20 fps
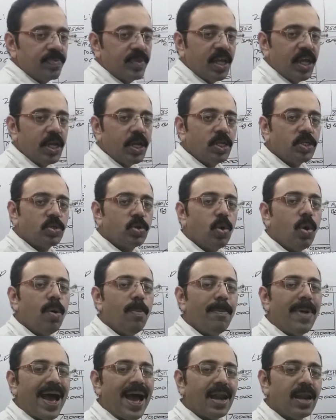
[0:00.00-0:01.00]
There is
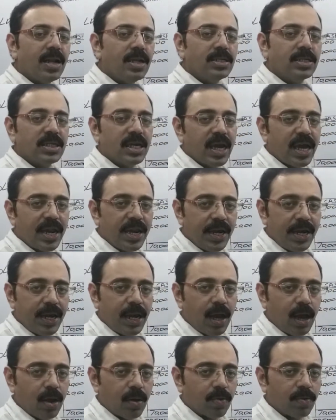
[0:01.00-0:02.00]
no balance carried
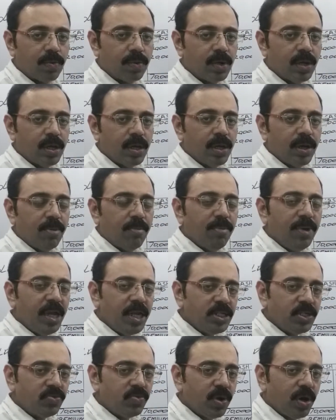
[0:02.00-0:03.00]
down.
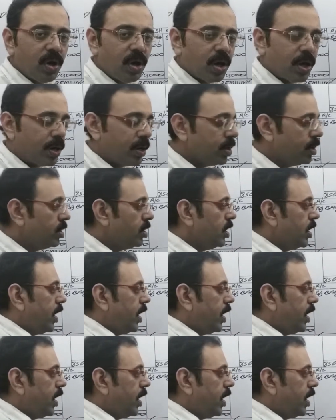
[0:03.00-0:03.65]
Means what?